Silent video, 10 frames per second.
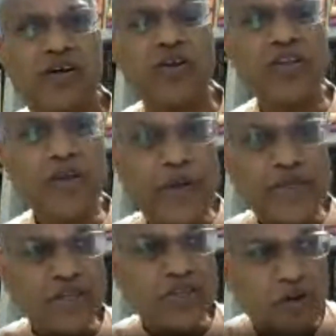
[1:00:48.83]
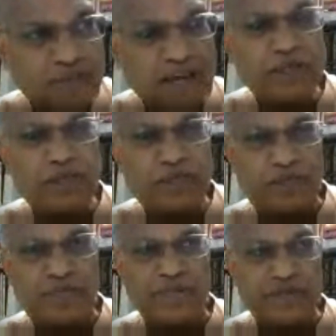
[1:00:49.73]
on the basis of
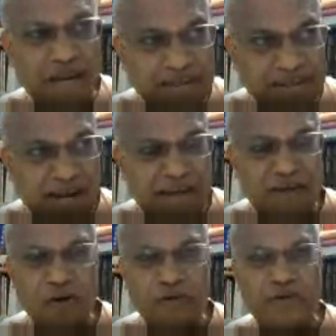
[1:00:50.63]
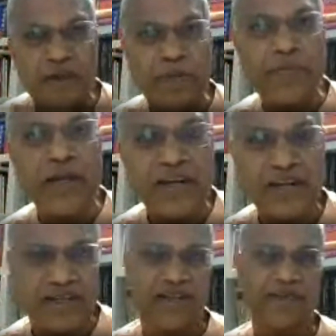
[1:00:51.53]
that kind of
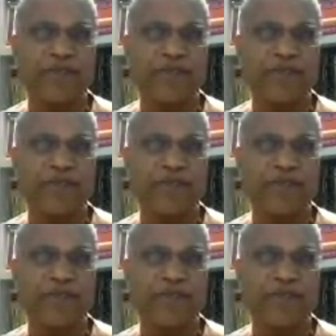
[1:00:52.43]
capability,